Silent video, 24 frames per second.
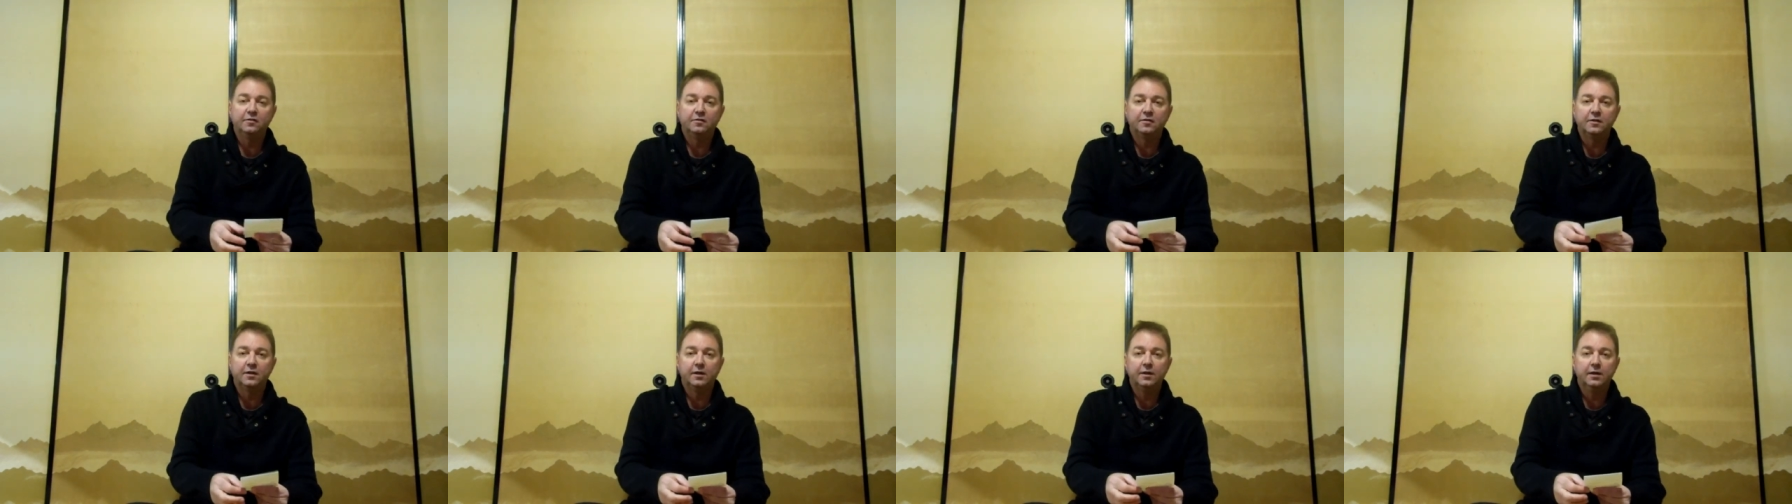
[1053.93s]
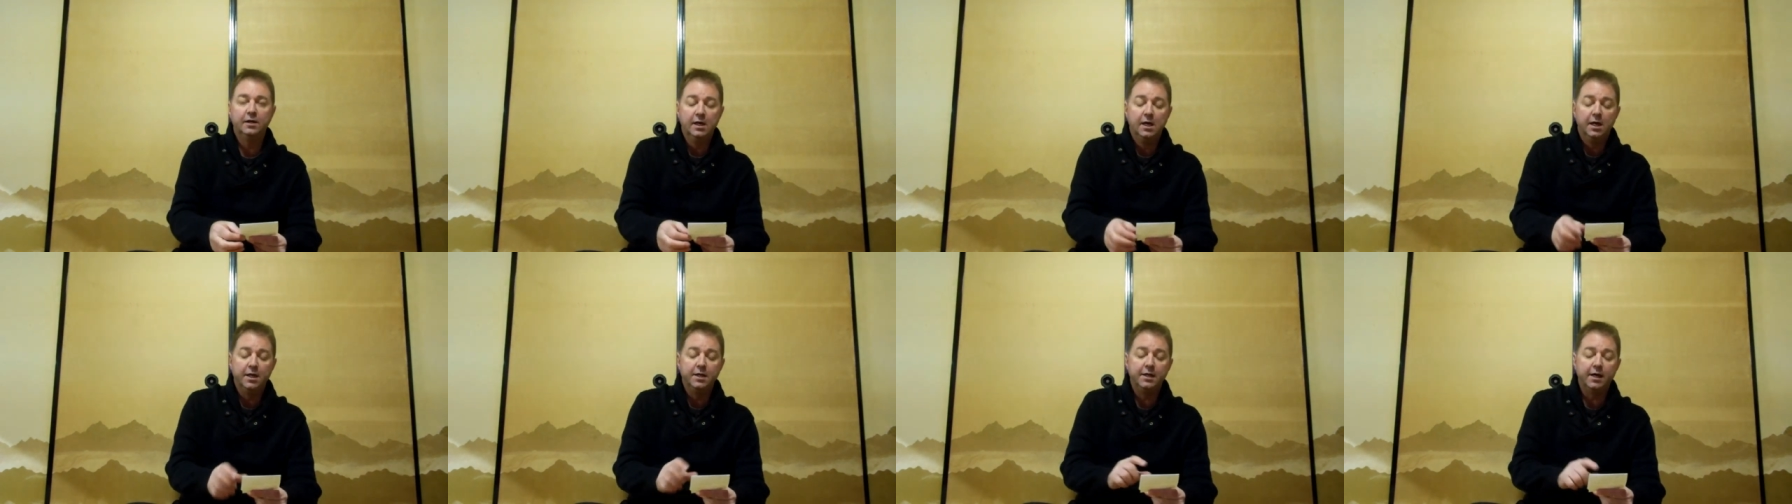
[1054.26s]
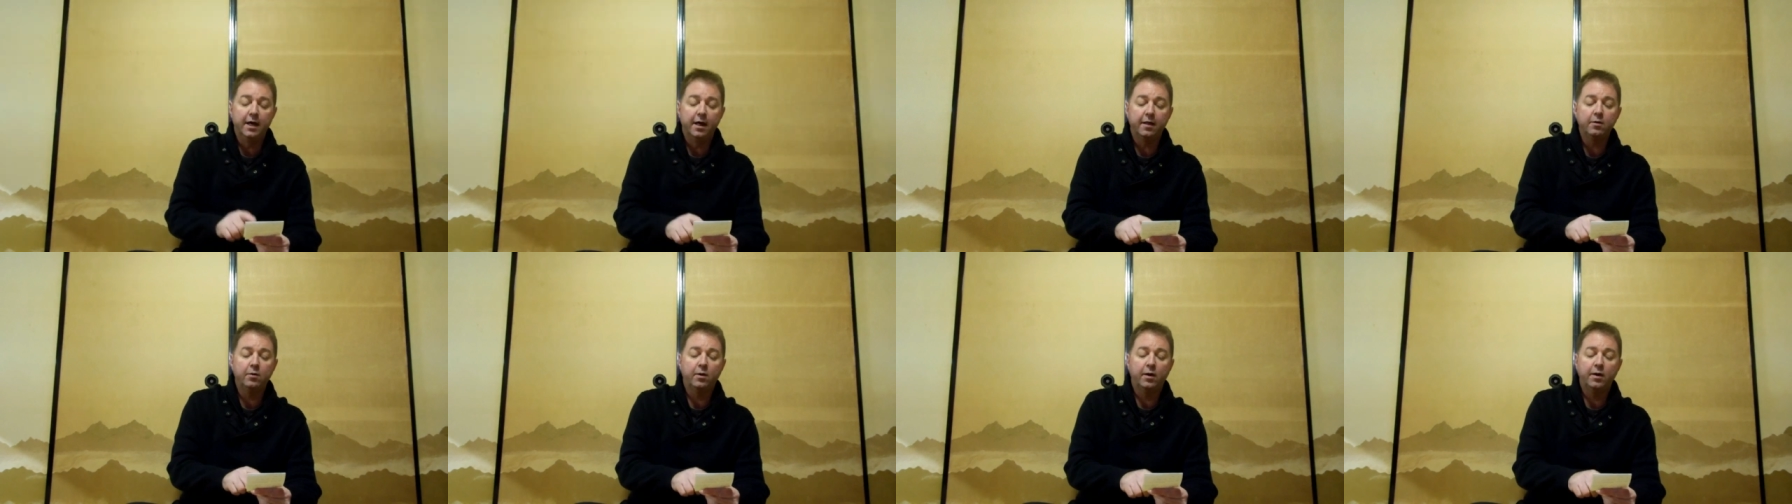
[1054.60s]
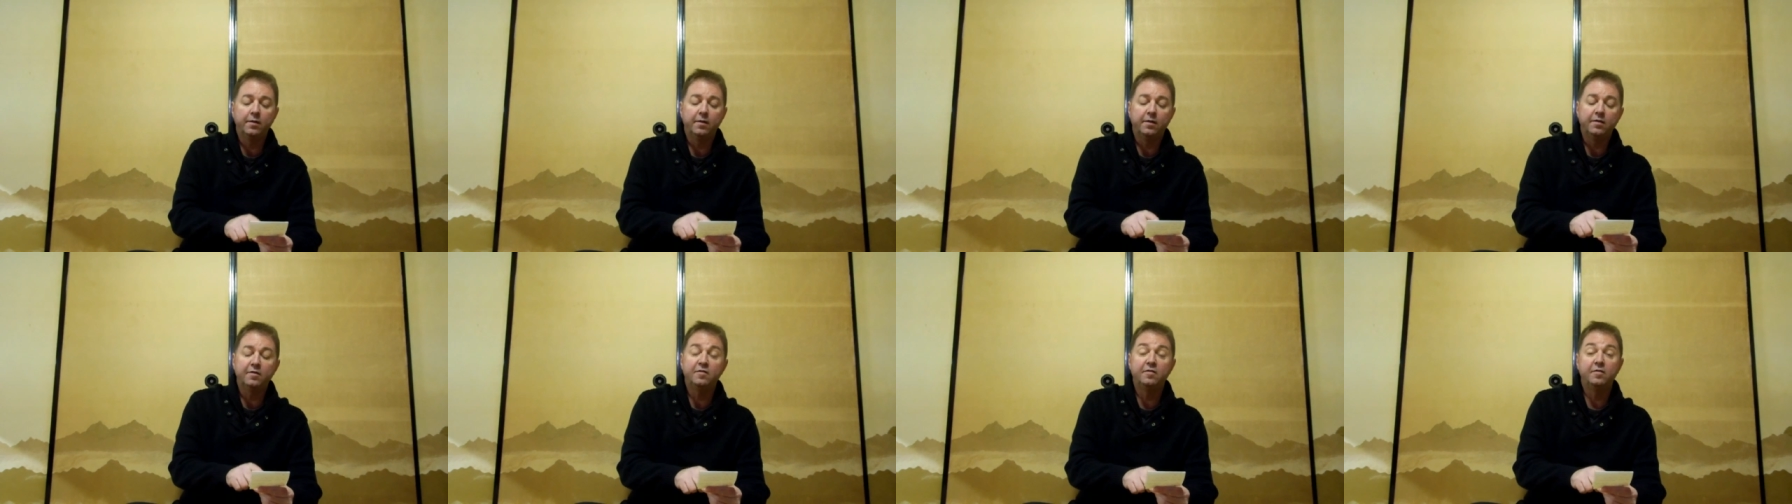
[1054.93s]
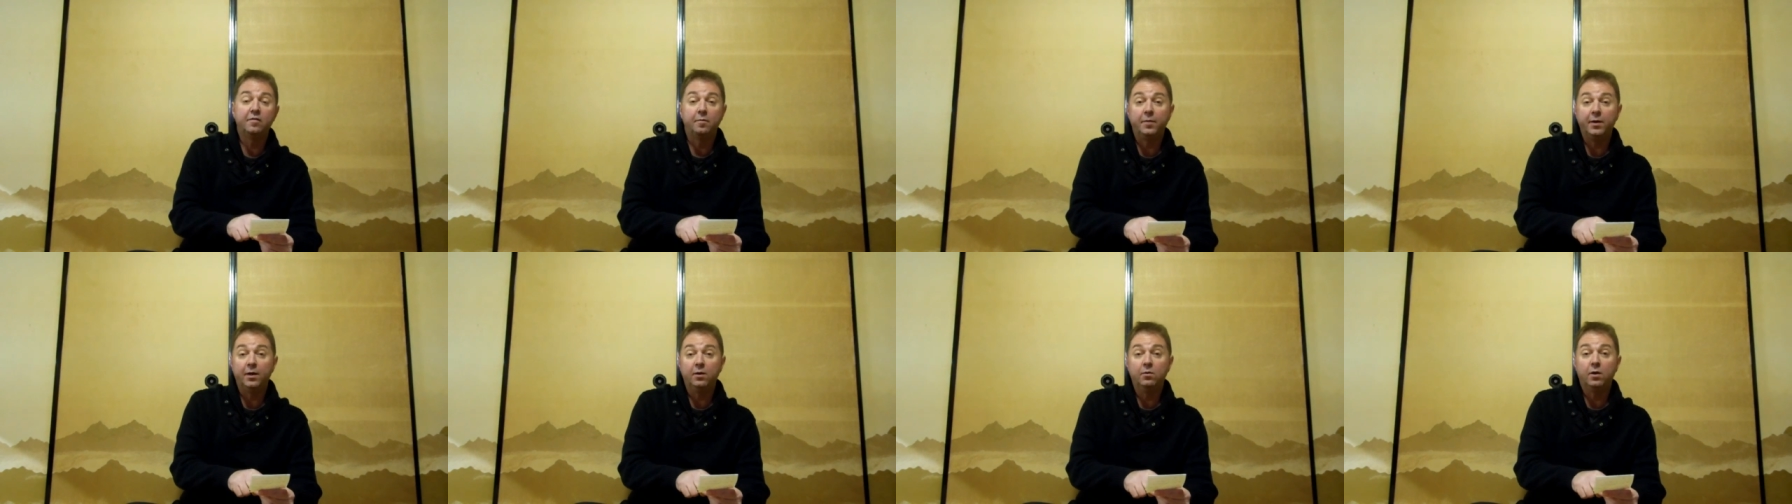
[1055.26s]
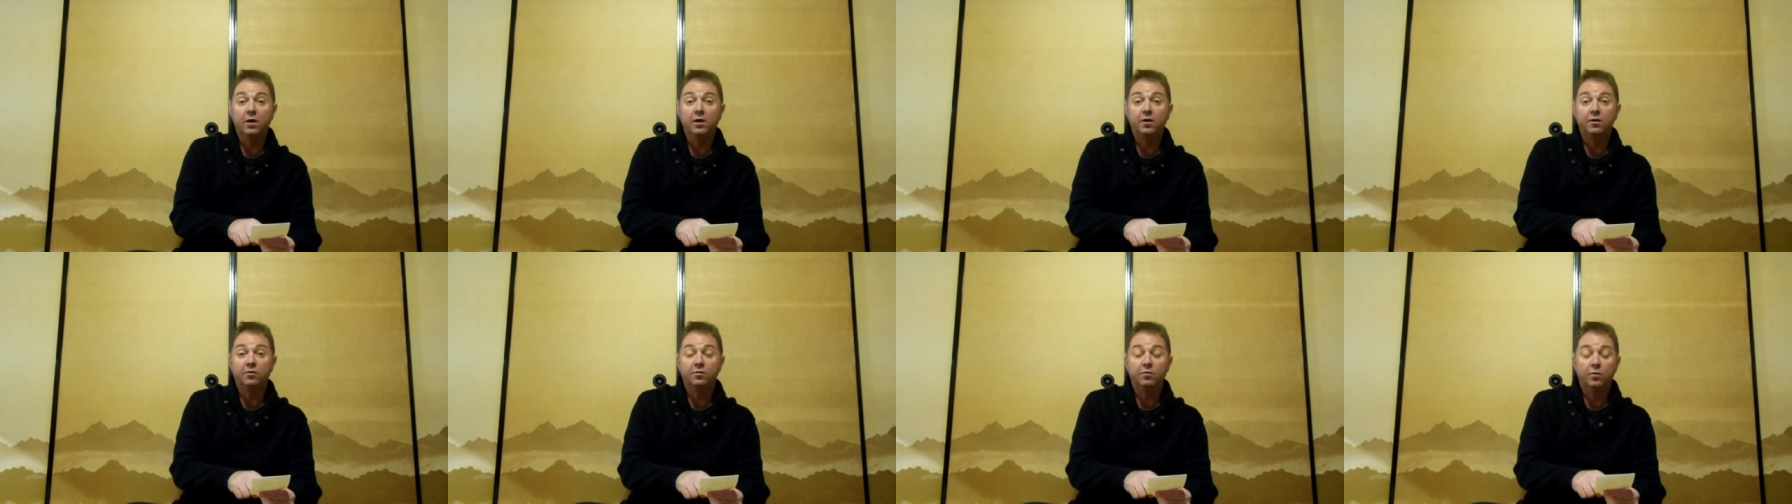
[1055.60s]
So the other one, this is a big
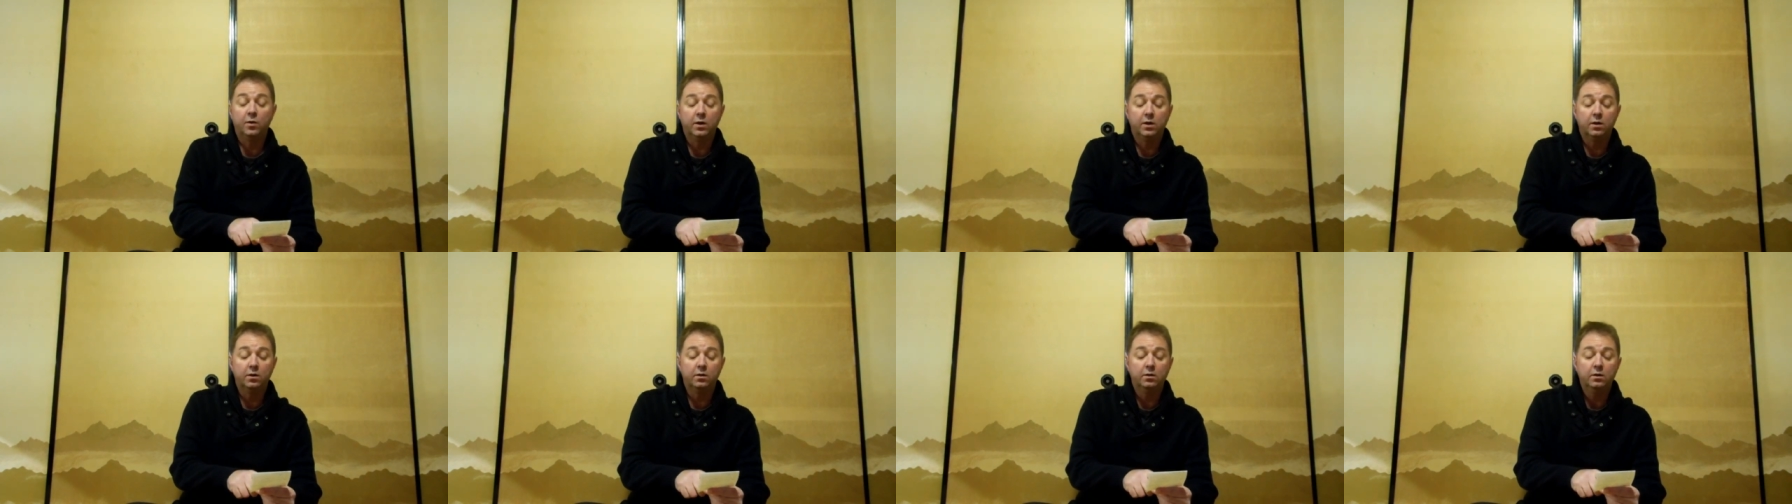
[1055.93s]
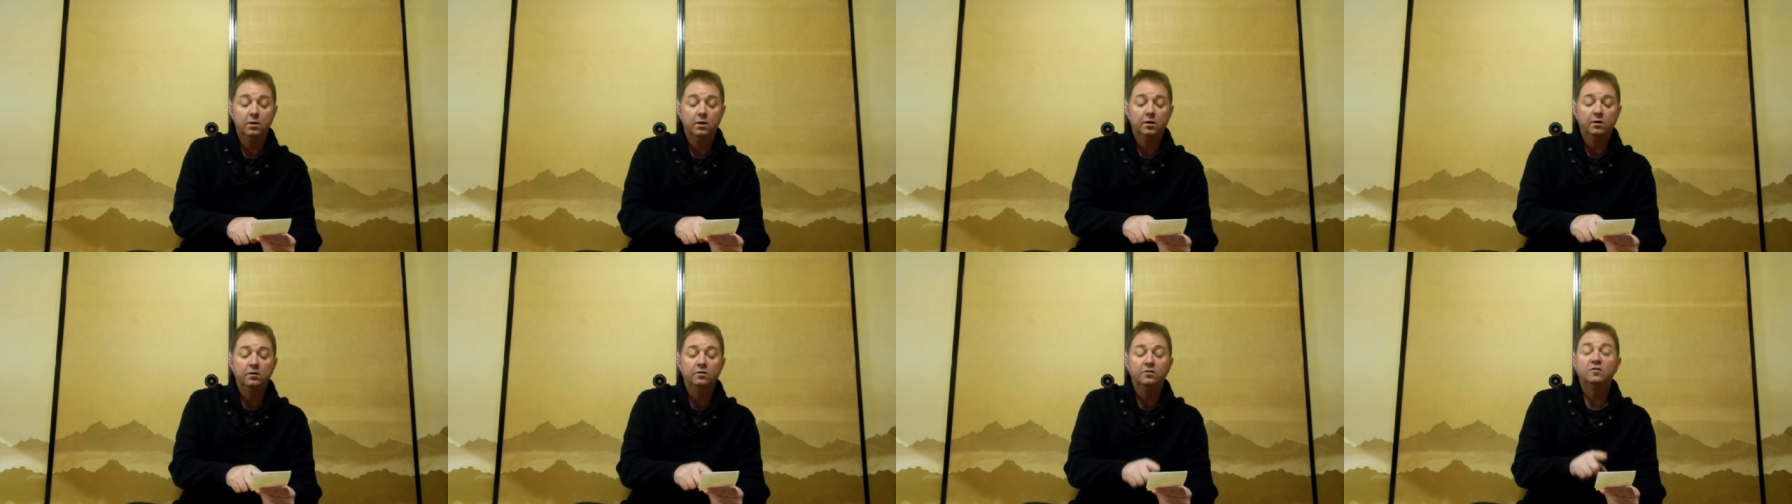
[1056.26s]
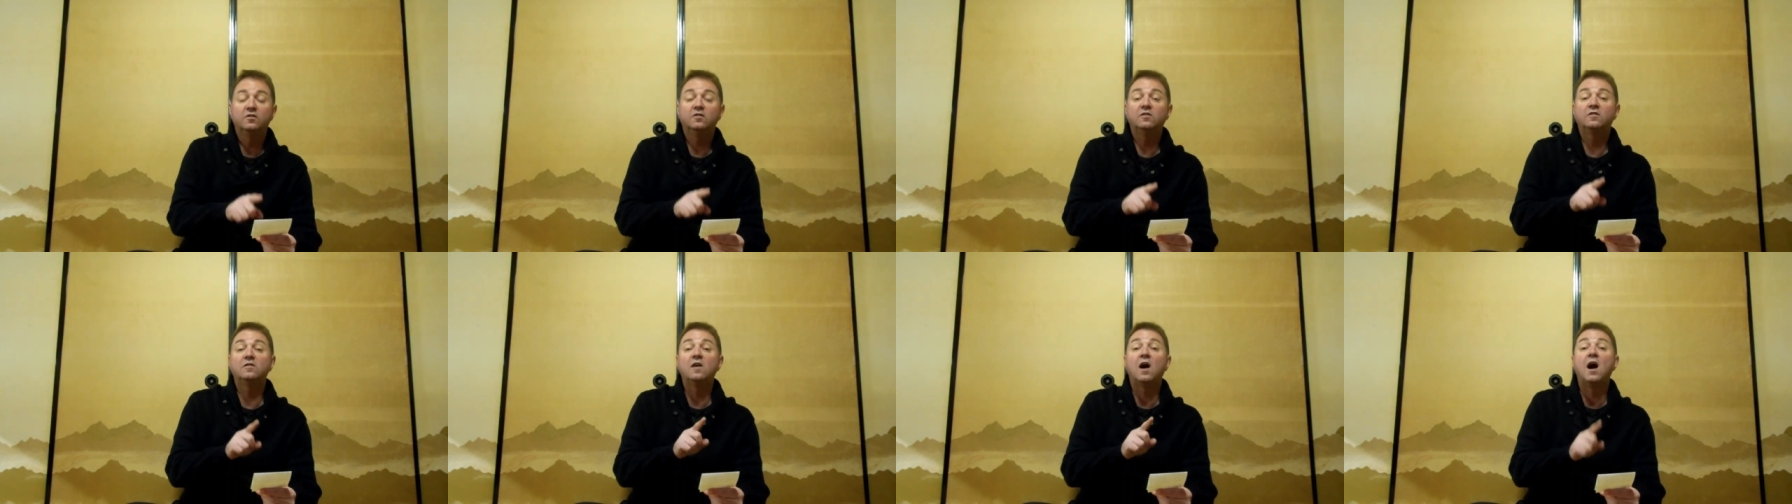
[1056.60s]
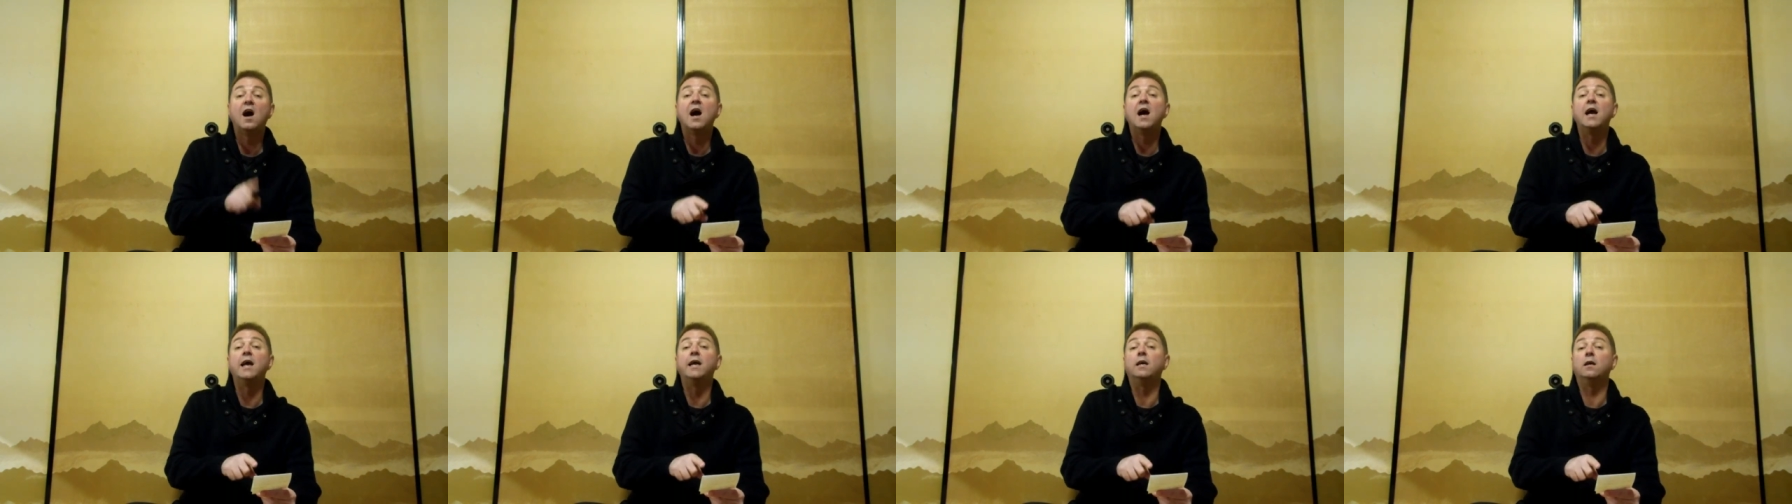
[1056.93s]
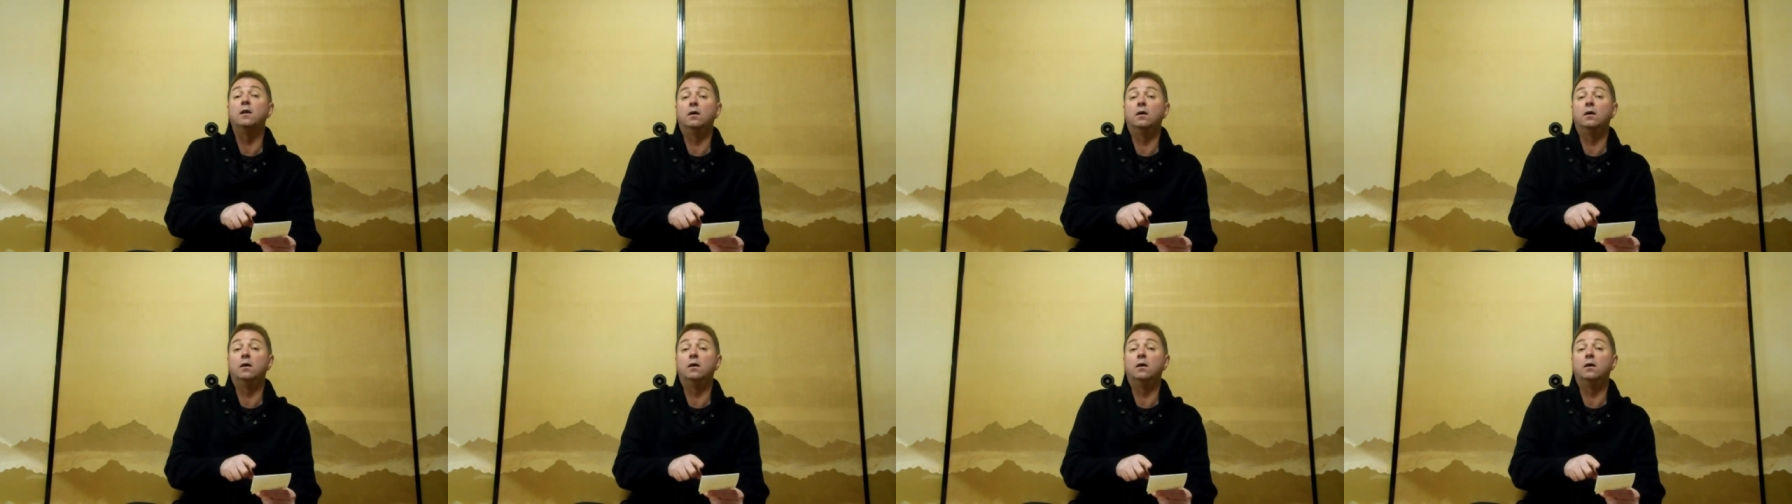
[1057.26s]
one as well, sign,